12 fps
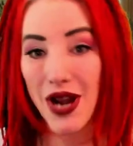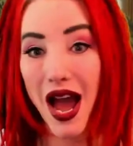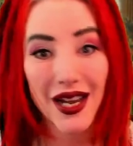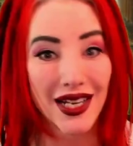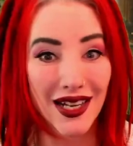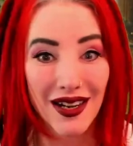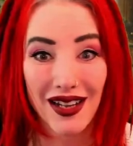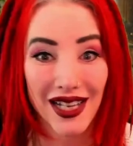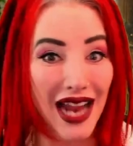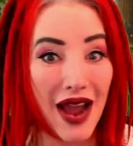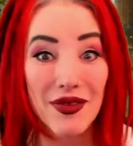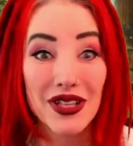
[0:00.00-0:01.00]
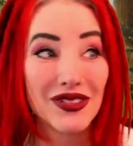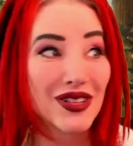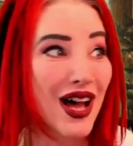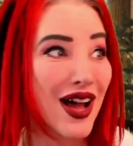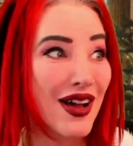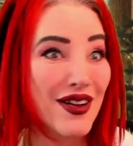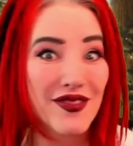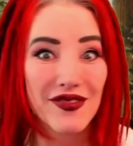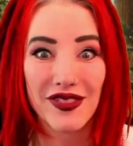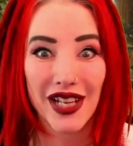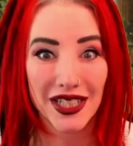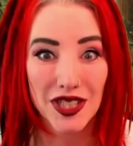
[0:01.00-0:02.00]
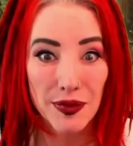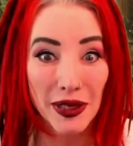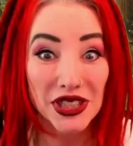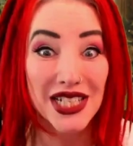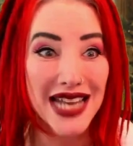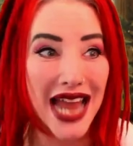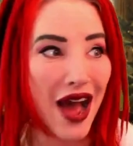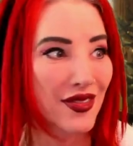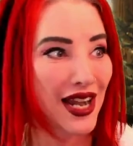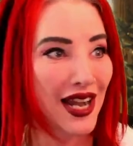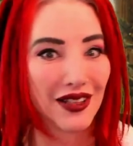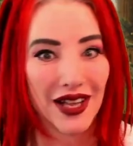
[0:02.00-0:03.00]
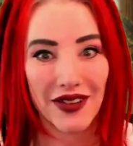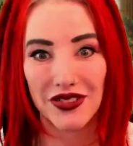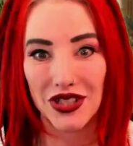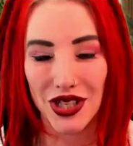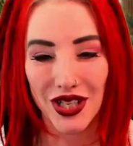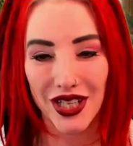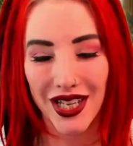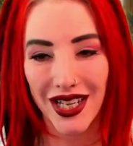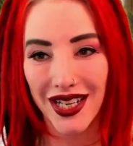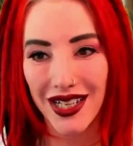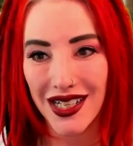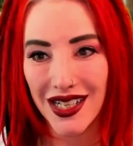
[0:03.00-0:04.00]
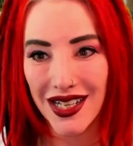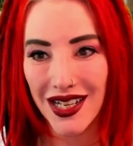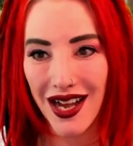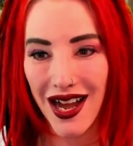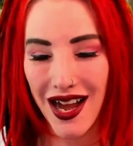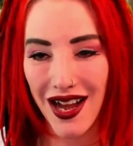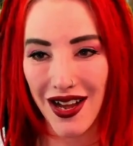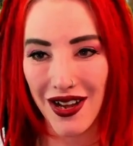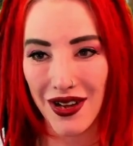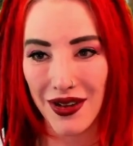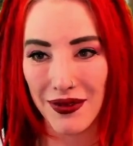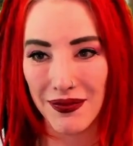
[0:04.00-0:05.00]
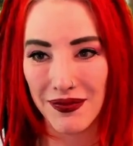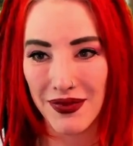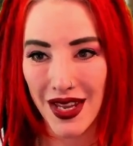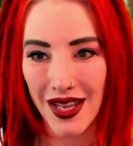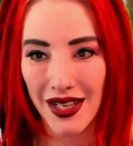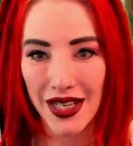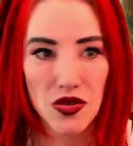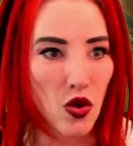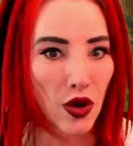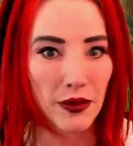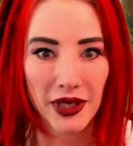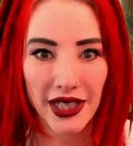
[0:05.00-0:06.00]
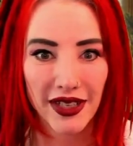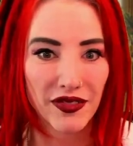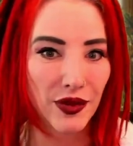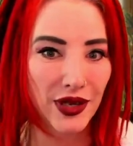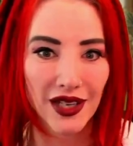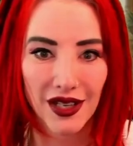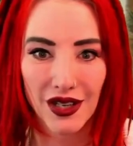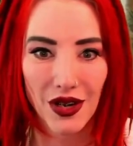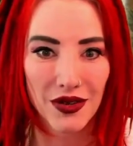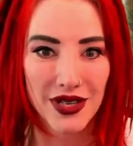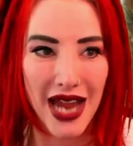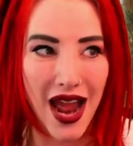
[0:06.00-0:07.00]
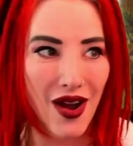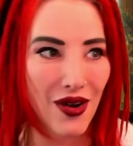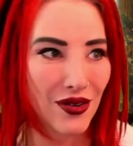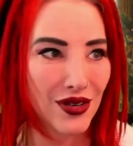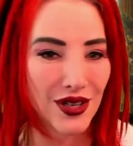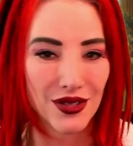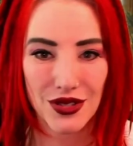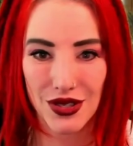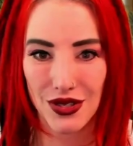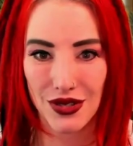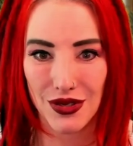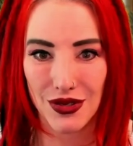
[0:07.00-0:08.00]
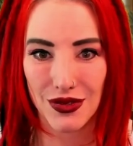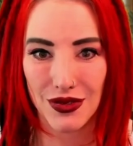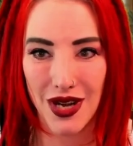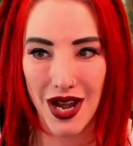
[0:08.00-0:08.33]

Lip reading: here. I would love, especially now that I love cooking. Normally, if we didn't go down to